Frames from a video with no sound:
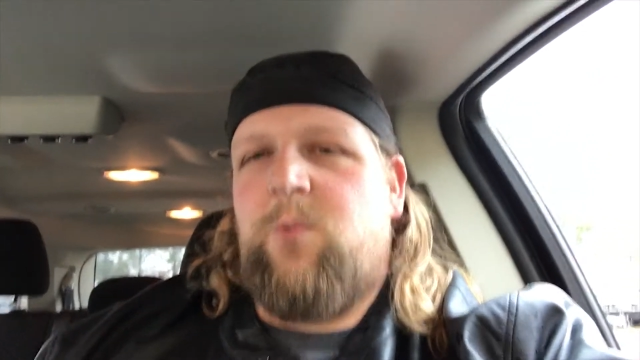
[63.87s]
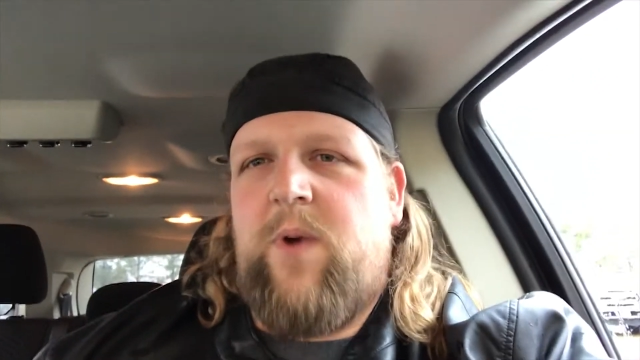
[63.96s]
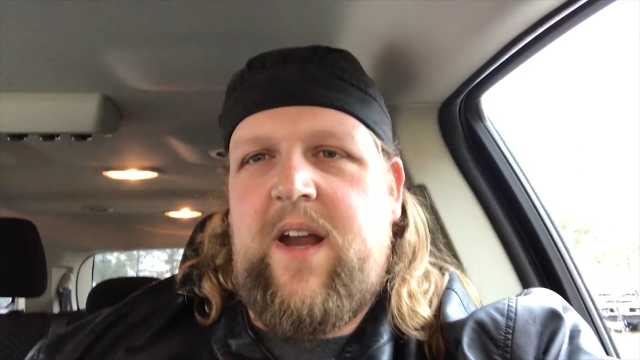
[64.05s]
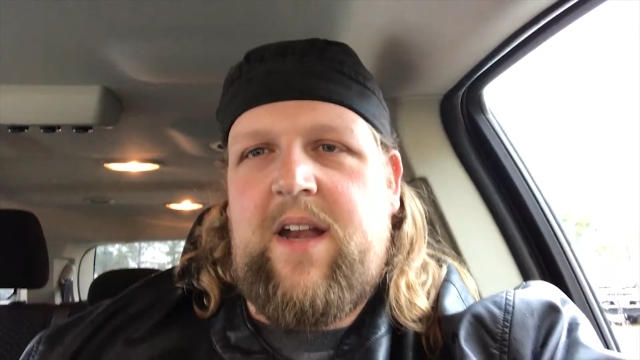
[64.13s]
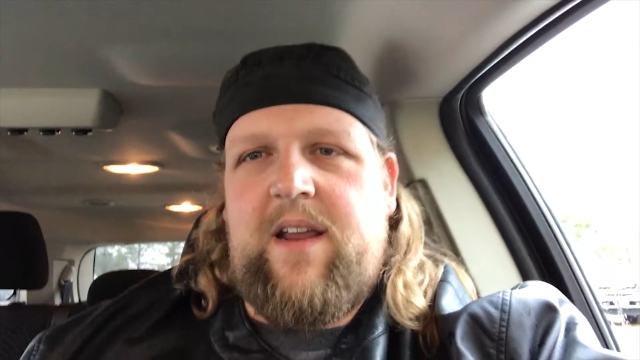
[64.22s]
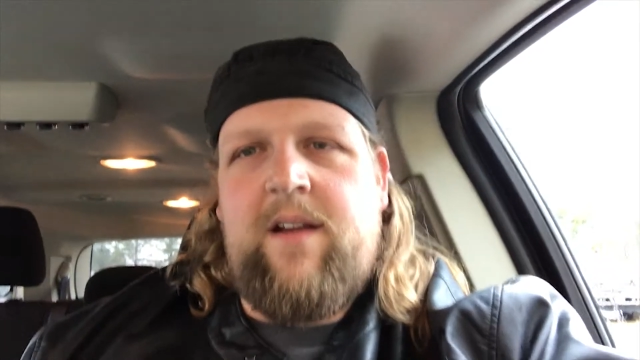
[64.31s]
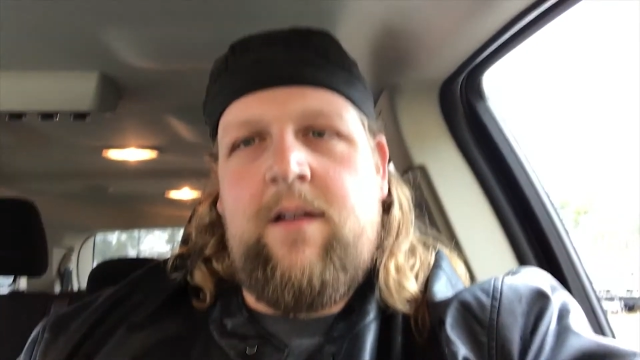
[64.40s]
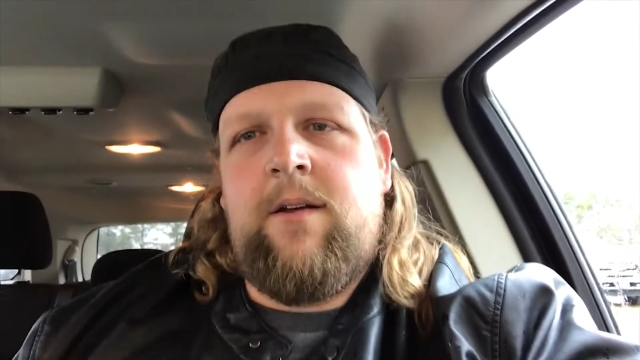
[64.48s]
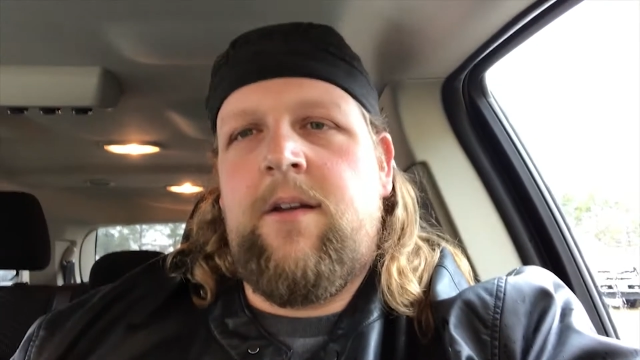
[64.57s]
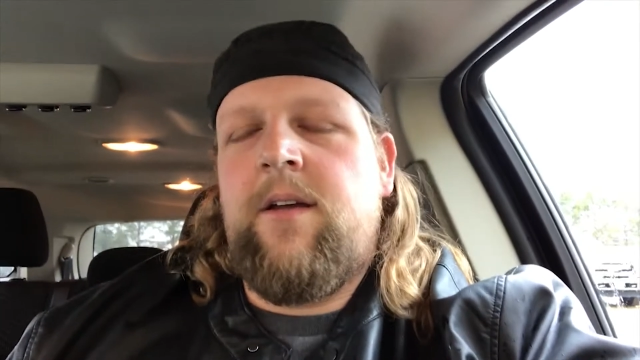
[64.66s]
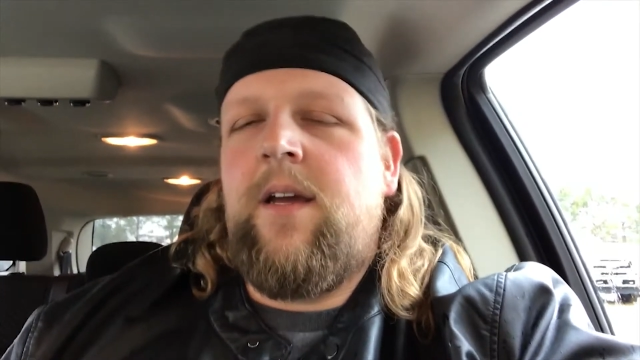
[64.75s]
raining
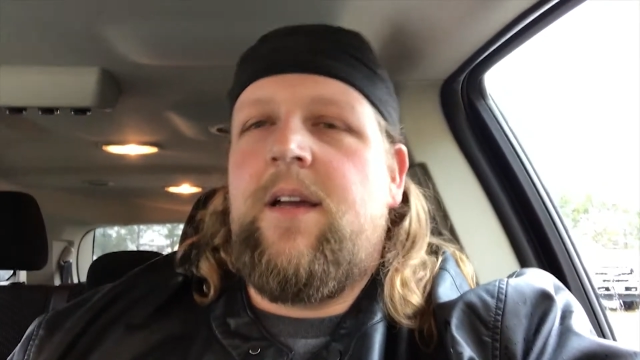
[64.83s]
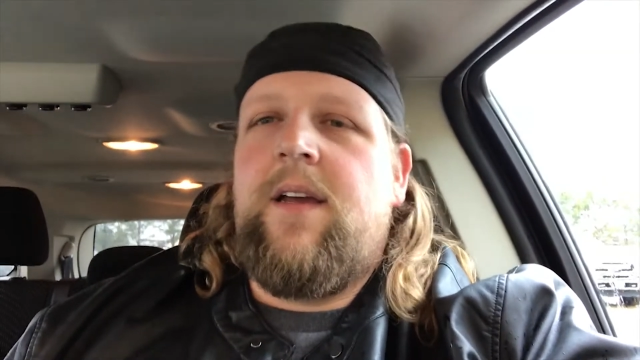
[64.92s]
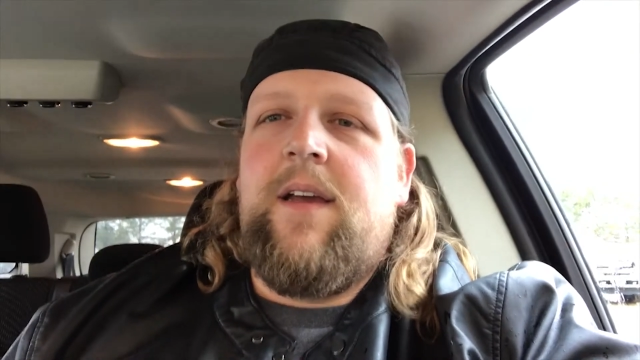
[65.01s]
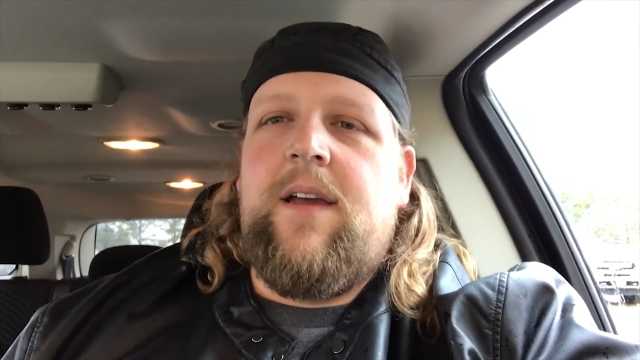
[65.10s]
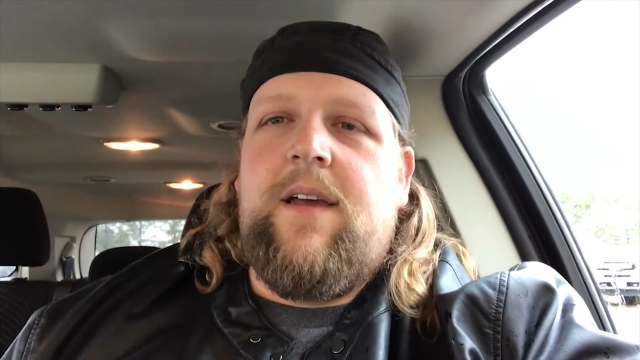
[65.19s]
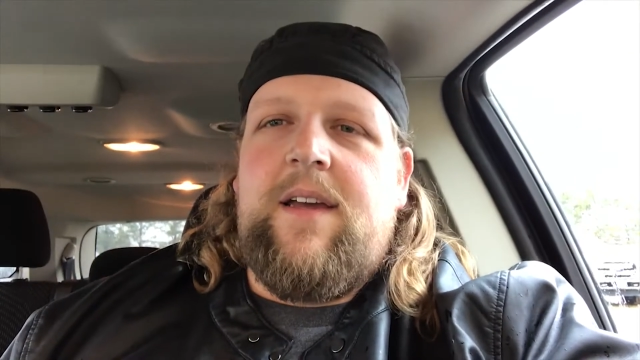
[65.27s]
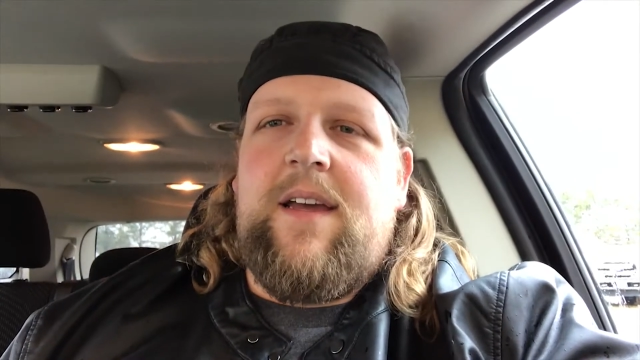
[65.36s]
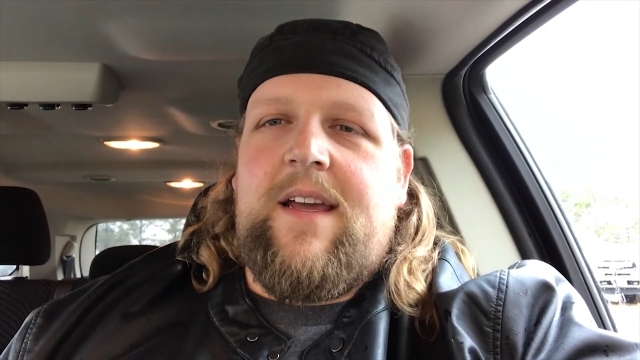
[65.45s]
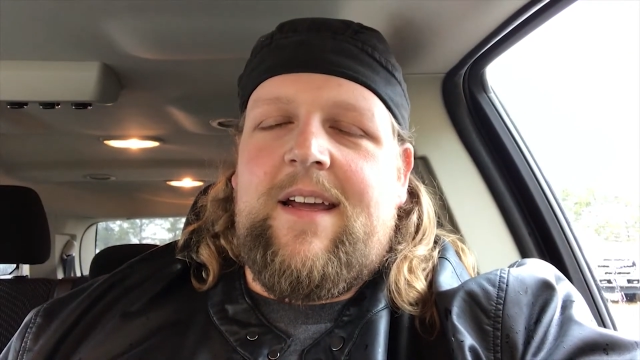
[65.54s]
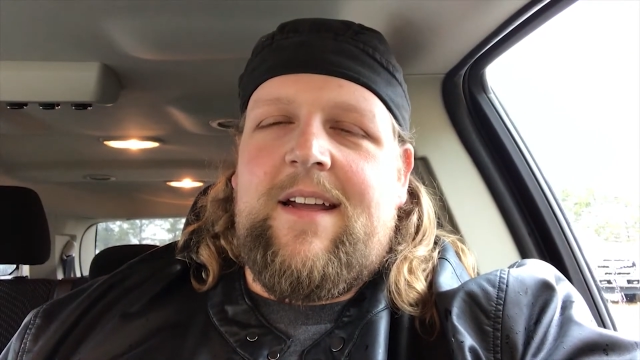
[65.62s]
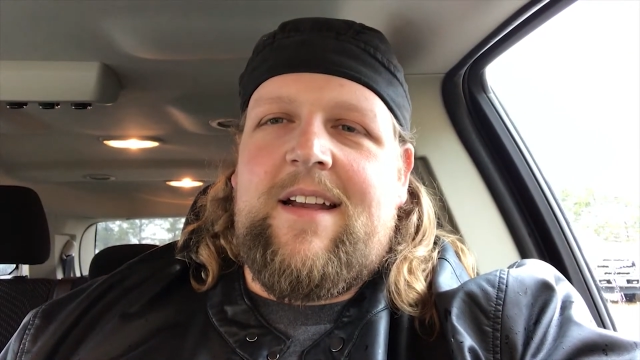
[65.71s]

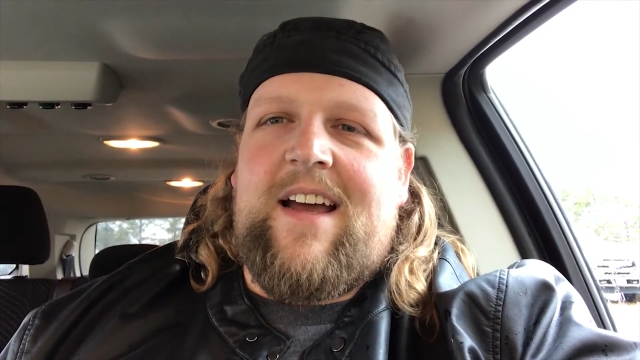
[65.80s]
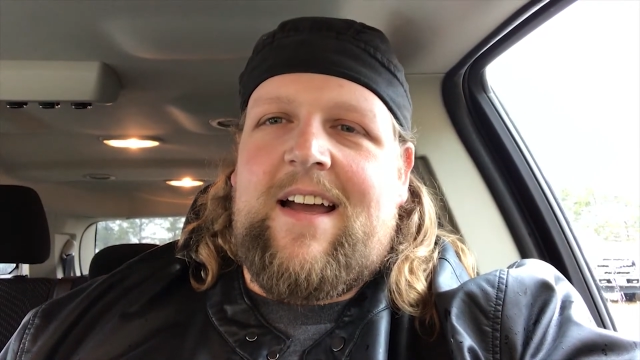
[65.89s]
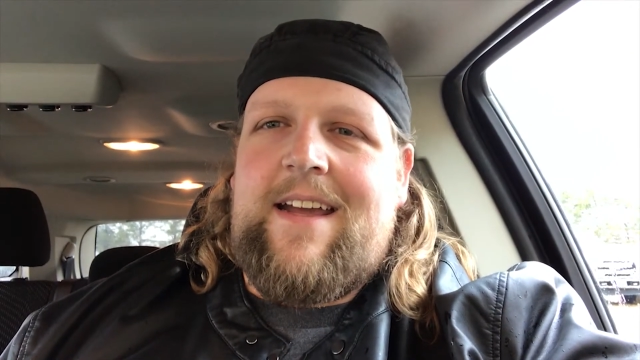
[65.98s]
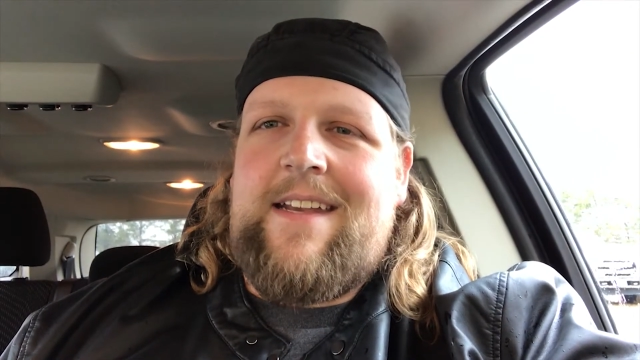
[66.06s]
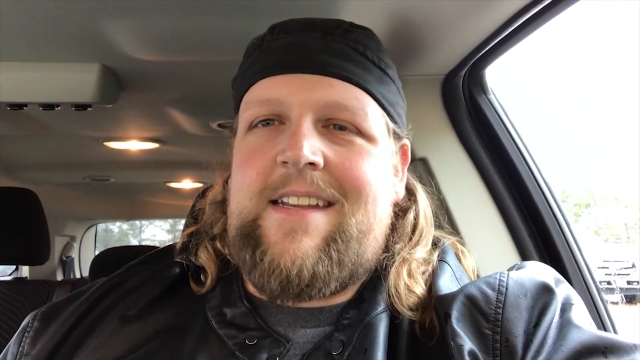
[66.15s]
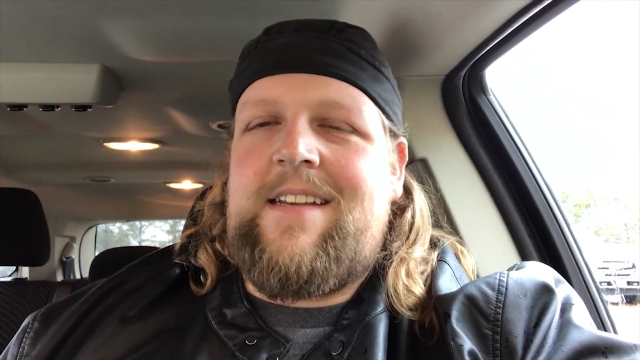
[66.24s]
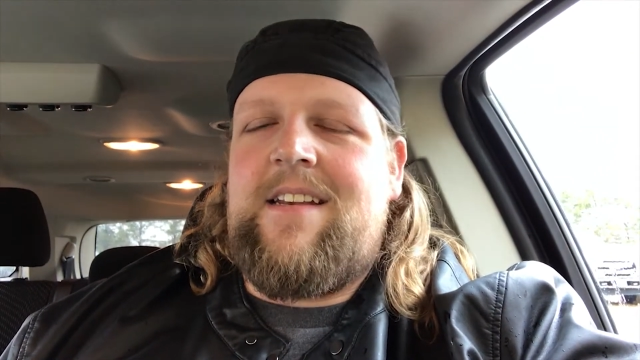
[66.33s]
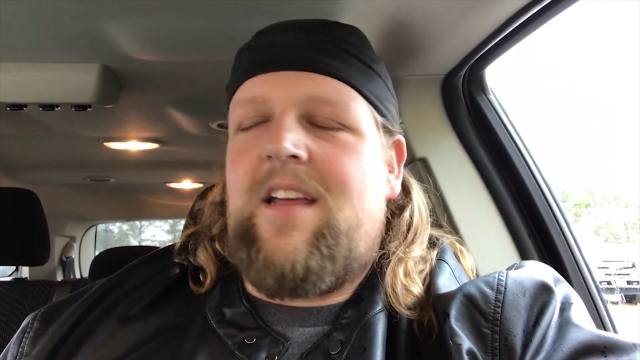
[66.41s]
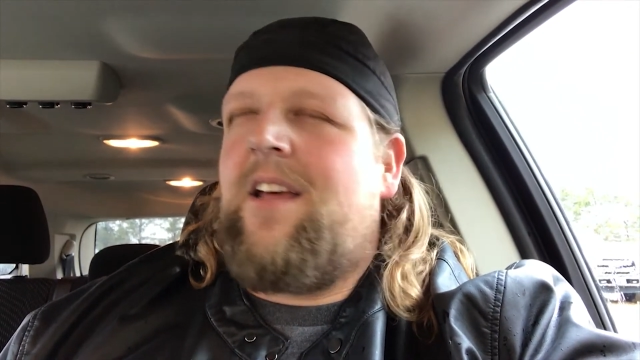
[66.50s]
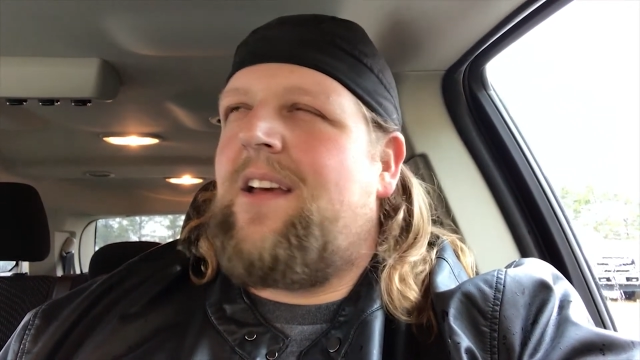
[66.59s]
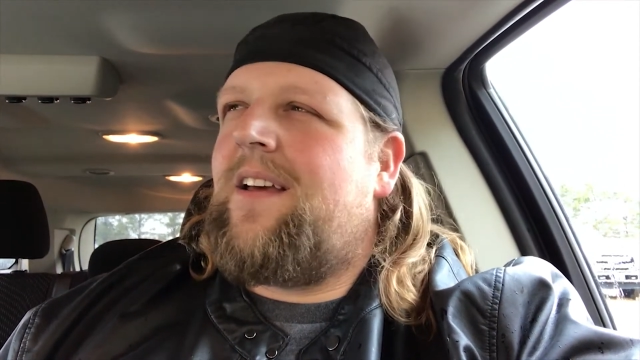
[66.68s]
and I didn't,